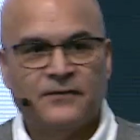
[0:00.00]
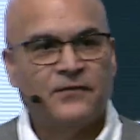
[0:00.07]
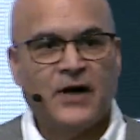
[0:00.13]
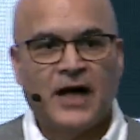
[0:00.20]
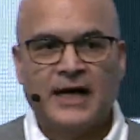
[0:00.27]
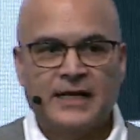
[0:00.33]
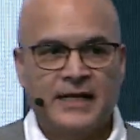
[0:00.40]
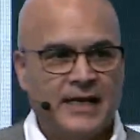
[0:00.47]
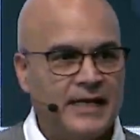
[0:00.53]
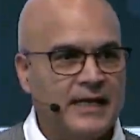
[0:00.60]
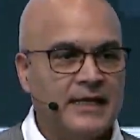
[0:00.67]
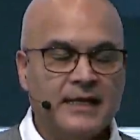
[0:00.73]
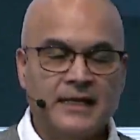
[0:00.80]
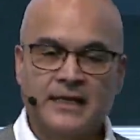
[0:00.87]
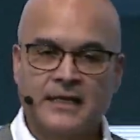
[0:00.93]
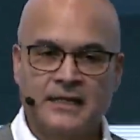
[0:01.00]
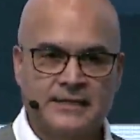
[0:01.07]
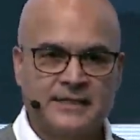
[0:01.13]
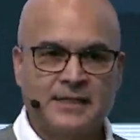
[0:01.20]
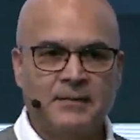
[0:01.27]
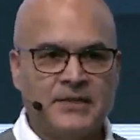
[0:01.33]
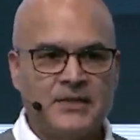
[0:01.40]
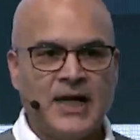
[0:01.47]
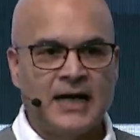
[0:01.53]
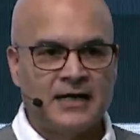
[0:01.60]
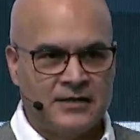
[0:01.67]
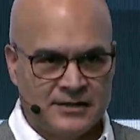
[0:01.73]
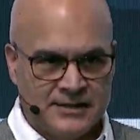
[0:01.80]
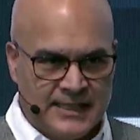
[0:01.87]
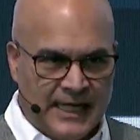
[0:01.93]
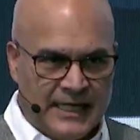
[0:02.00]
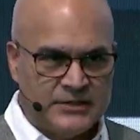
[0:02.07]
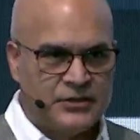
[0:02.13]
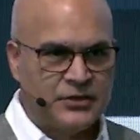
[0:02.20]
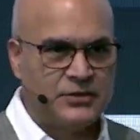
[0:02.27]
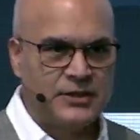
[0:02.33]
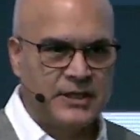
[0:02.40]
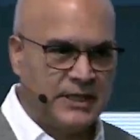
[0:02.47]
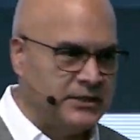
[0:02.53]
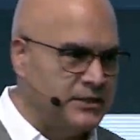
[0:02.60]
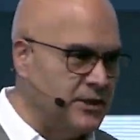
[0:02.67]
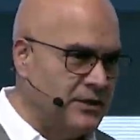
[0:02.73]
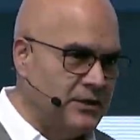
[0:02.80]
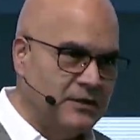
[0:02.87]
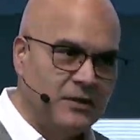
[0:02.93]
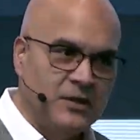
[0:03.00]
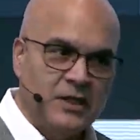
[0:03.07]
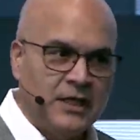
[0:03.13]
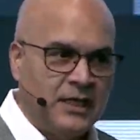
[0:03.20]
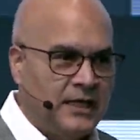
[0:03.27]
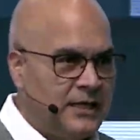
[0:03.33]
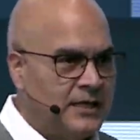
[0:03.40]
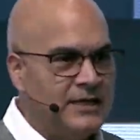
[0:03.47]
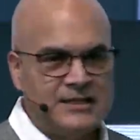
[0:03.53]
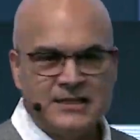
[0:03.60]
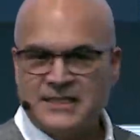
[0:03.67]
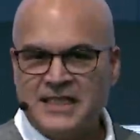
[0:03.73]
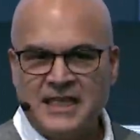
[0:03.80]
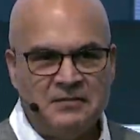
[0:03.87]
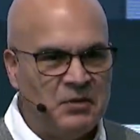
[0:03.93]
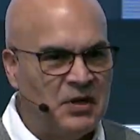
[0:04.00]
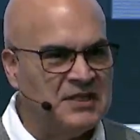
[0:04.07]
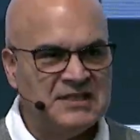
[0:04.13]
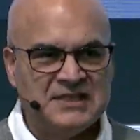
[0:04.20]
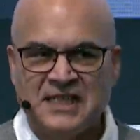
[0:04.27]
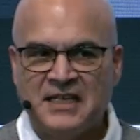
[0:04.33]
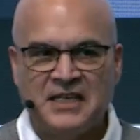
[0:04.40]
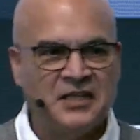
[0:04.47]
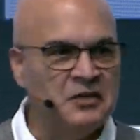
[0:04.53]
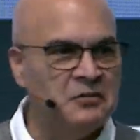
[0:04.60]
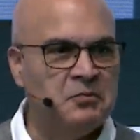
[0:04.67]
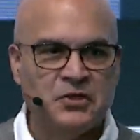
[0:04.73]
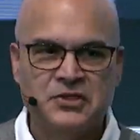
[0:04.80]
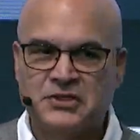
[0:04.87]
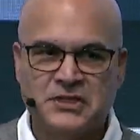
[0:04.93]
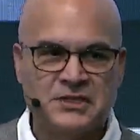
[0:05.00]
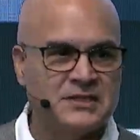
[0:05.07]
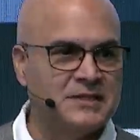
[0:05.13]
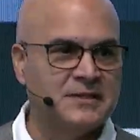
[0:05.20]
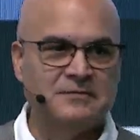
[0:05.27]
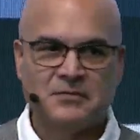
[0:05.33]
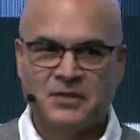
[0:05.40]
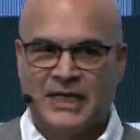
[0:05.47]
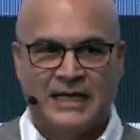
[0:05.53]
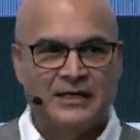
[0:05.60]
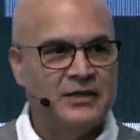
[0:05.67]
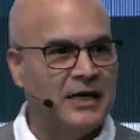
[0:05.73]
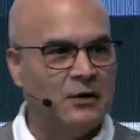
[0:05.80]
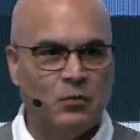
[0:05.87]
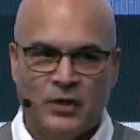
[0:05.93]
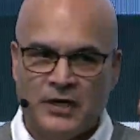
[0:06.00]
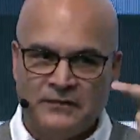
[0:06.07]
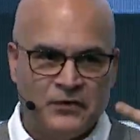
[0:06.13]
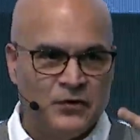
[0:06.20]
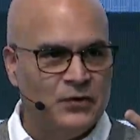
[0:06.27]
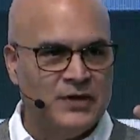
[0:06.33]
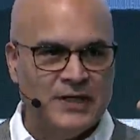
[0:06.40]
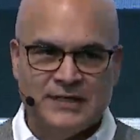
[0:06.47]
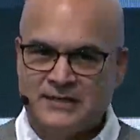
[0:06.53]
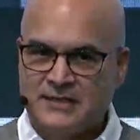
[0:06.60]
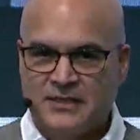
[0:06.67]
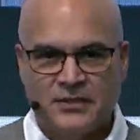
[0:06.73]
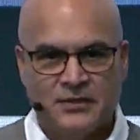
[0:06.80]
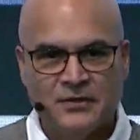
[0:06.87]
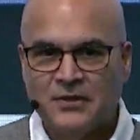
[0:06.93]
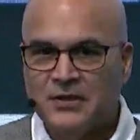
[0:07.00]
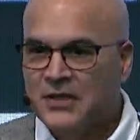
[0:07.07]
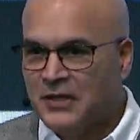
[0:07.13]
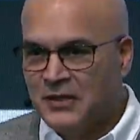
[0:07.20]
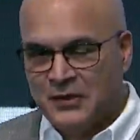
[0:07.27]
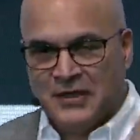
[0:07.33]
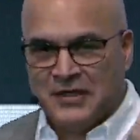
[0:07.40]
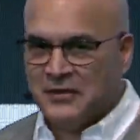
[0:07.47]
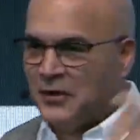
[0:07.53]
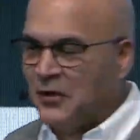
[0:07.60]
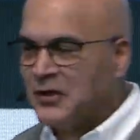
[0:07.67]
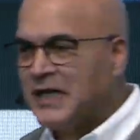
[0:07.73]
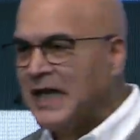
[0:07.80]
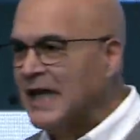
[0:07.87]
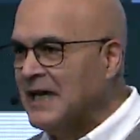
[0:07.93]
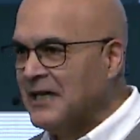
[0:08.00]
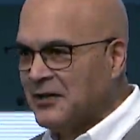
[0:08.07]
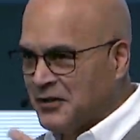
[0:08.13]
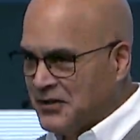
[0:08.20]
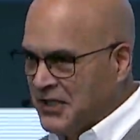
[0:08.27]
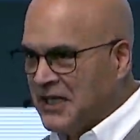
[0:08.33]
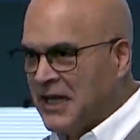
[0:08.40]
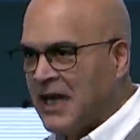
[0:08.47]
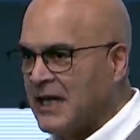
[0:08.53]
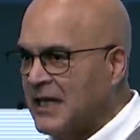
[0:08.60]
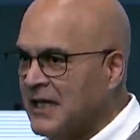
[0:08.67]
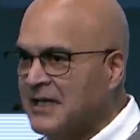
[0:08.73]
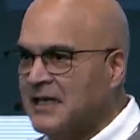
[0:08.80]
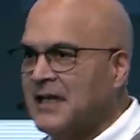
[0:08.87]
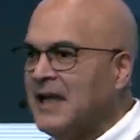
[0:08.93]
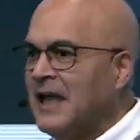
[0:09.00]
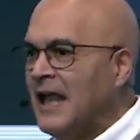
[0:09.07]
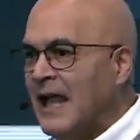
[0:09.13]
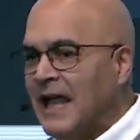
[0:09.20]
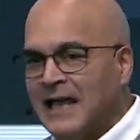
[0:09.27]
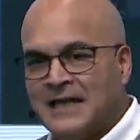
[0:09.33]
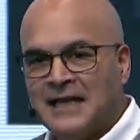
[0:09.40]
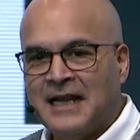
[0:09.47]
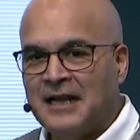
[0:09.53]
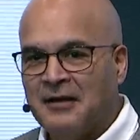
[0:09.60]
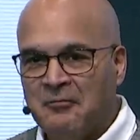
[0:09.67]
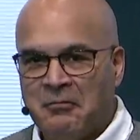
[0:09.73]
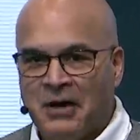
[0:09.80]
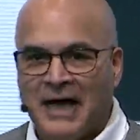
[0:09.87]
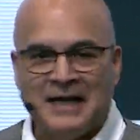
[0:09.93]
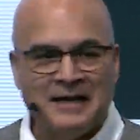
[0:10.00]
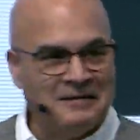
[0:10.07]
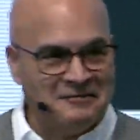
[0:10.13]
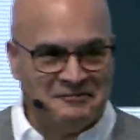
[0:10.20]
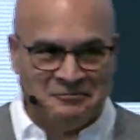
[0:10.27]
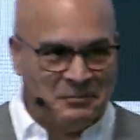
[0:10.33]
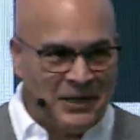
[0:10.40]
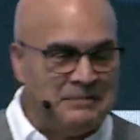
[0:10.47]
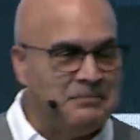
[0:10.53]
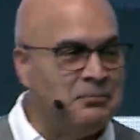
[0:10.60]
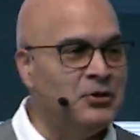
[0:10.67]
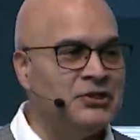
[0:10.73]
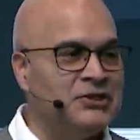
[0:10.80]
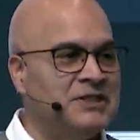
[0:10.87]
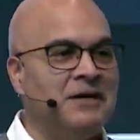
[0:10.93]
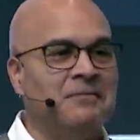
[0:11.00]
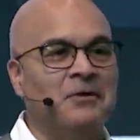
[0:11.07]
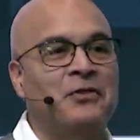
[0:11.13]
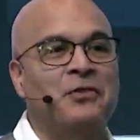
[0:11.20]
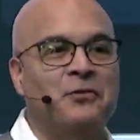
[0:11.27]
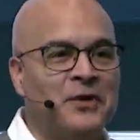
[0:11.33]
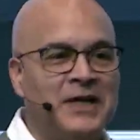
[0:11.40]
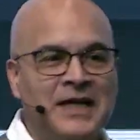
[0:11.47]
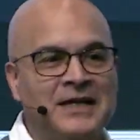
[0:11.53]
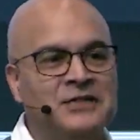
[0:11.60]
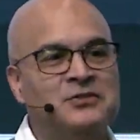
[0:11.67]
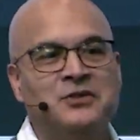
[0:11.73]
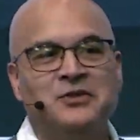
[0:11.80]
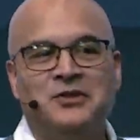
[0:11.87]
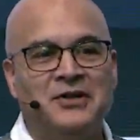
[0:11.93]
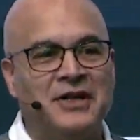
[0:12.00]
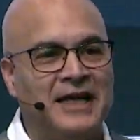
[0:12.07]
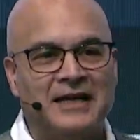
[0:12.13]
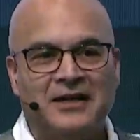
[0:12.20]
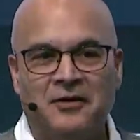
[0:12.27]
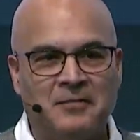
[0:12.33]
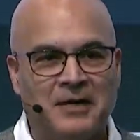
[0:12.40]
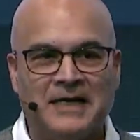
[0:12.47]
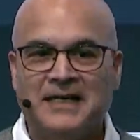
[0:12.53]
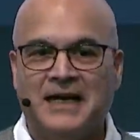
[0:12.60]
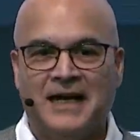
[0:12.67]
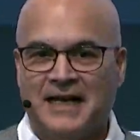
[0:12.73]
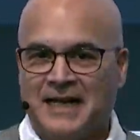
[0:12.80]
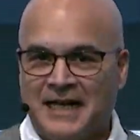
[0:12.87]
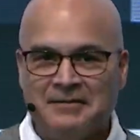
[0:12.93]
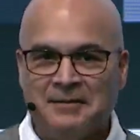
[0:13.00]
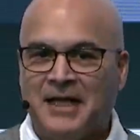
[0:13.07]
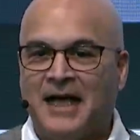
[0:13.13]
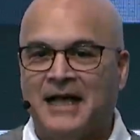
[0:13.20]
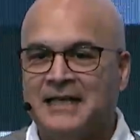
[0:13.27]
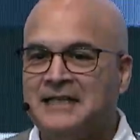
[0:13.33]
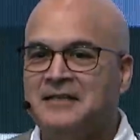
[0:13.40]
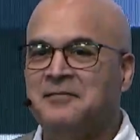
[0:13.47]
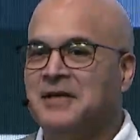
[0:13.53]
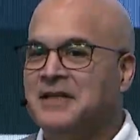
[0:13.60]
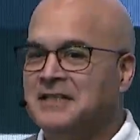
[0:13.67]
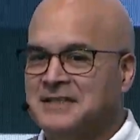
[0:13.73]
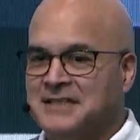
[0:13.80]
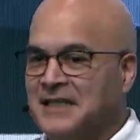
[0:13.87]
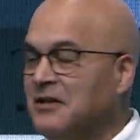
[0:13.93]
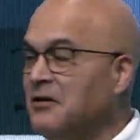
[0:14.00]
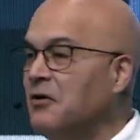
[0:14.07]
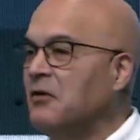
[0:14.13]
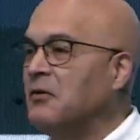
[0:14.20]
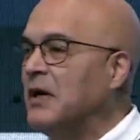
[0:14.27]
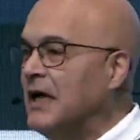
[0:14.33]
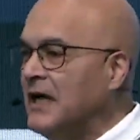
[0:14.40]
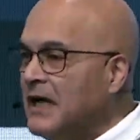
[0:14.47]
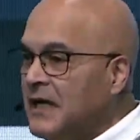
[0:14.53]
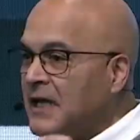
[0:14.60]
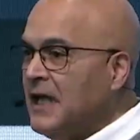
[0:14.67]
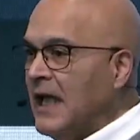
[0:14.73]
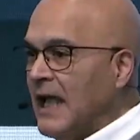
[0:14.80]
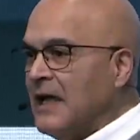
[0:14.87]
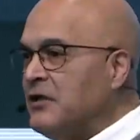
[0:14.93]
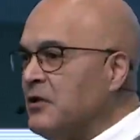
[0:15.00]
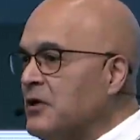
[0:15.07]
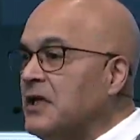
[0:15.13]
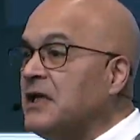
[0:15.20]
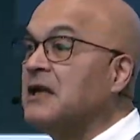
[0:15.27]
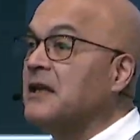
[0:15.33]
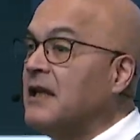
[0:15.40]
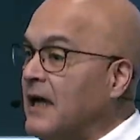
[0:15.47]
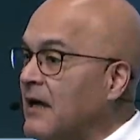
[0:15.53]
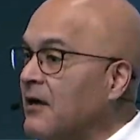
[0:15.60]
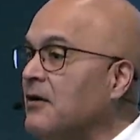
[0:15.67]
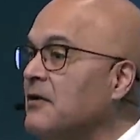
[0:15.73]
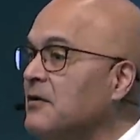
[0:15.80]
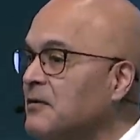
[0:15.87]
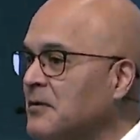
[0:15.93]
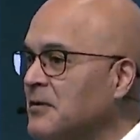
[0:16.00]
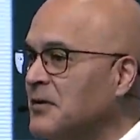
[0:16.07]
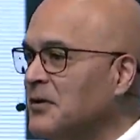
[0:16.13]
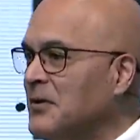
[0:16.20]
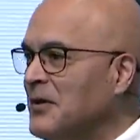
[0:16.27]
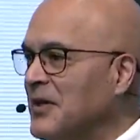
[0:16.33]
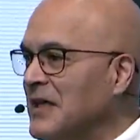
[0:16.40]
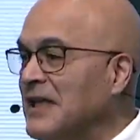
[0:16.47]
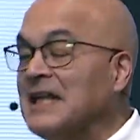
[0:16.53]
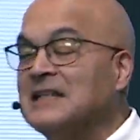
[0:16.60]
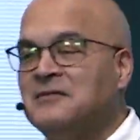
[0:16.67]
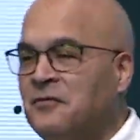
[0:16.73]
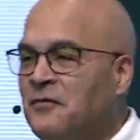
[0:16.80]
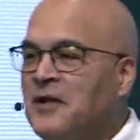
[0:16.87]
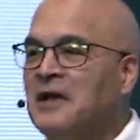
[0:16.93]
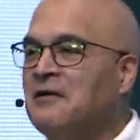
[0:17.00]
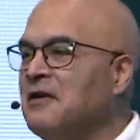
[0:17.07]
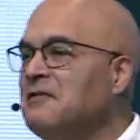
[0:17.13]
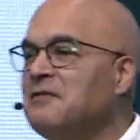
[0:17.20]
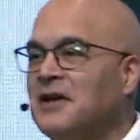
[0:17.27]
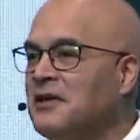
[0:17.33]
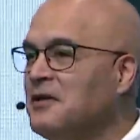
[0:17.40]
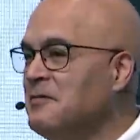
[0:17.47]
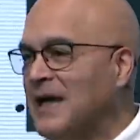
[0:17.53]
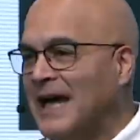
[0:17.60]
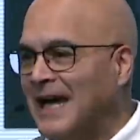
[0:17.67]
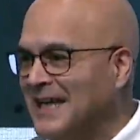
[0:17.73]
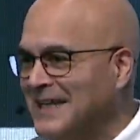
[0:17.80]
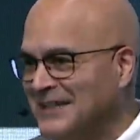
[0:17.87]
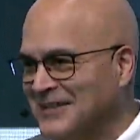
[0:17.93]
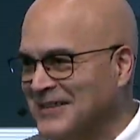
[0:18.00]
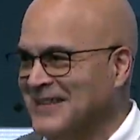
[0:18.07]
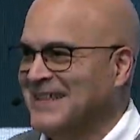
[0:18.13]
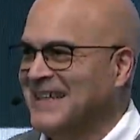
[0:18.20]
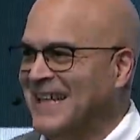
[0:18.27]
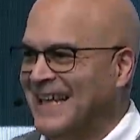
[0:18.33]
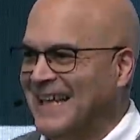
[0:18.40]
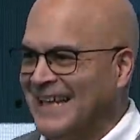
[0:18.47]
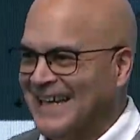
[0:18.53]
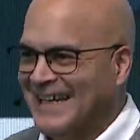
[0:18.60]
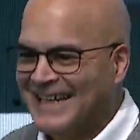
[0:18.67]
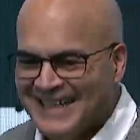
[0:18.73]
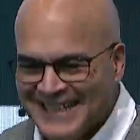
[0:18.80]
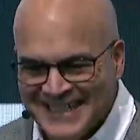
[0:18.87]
a Friday, some attackers got your credential, they'll just keep on sending you pushes. Okay, you got one of two things to do. You either okay it or deny it. And by push number 300, you're like, oh my God, I need to make this thing go away. And you hit allow. Okay, that's very, very bad. Okay,